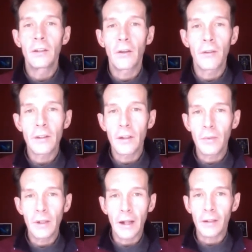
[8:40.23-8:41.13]
This could
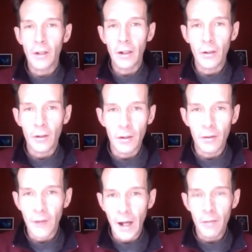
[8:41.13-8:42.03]
be activating your
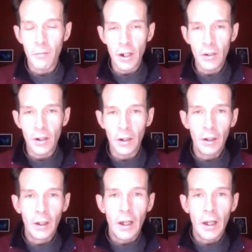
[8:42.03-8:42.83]
divine mission